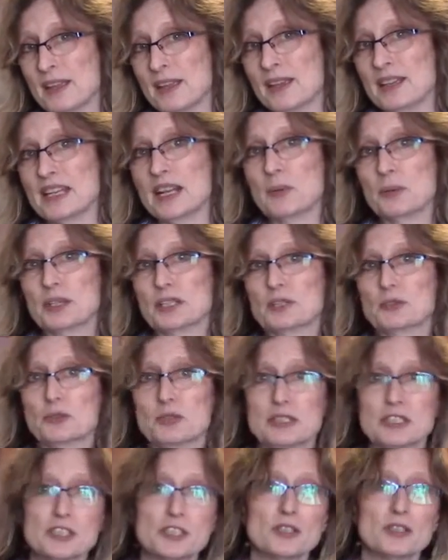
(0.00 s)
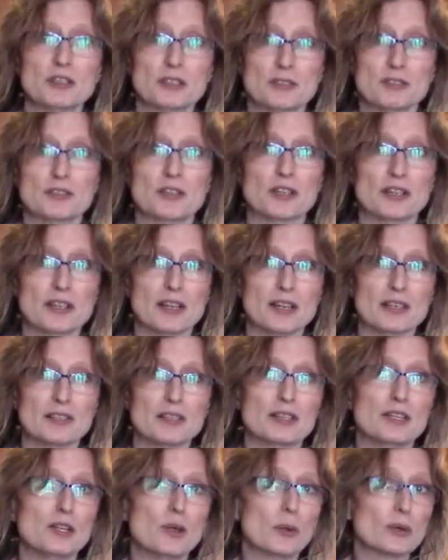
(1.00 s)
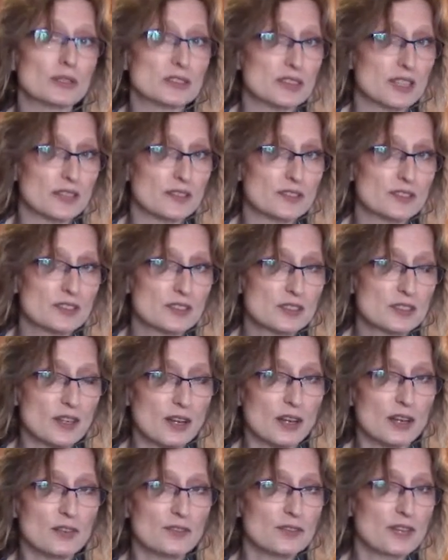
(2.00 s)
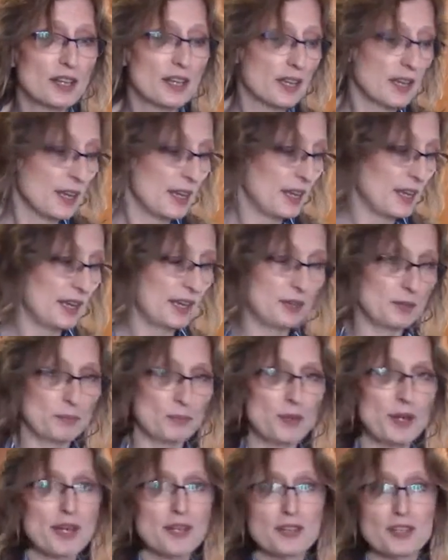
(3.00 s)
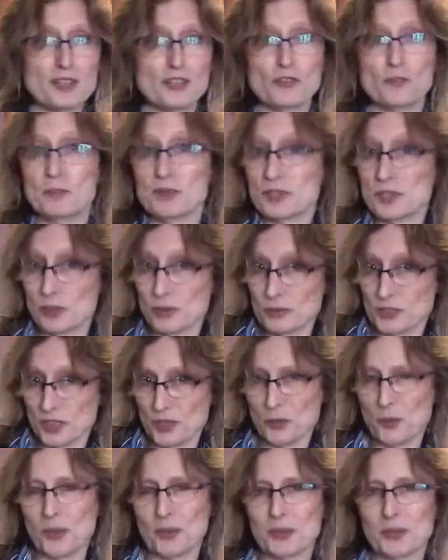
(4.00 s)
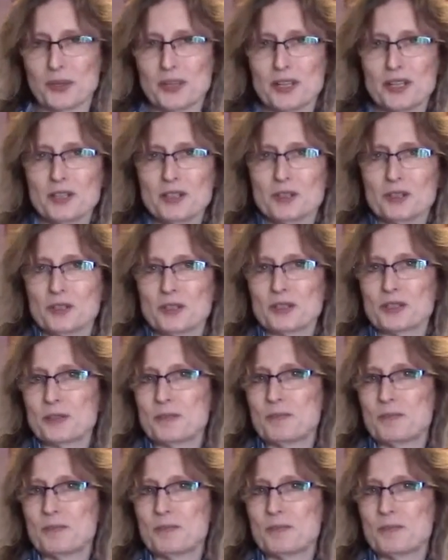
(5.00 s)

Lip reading: Now in a traditional ufka cut, the yolk is left soft, and the bread that you've been toasting while your egg cooked